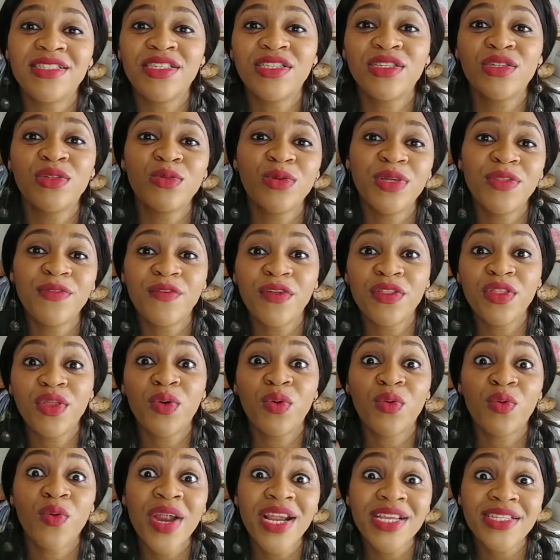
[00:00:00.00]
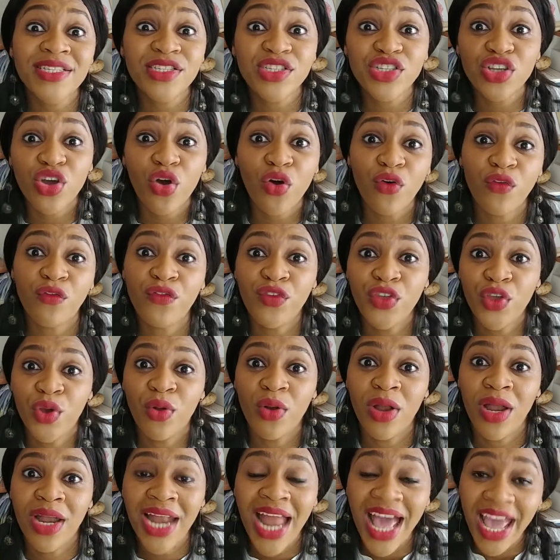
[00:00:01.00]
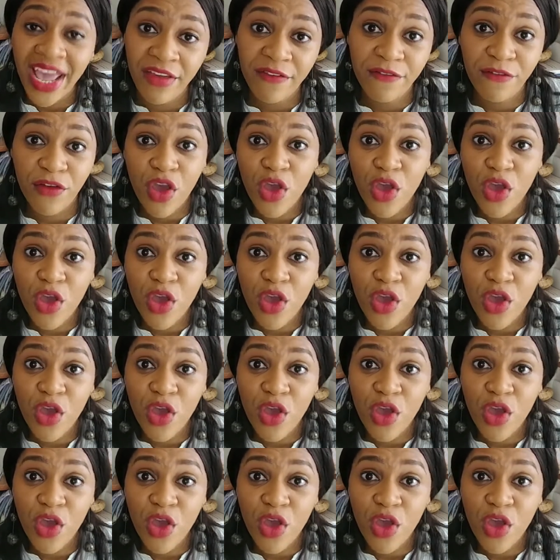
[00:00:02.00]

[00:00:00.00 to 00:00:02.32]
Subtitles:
deal with for the rest of your life.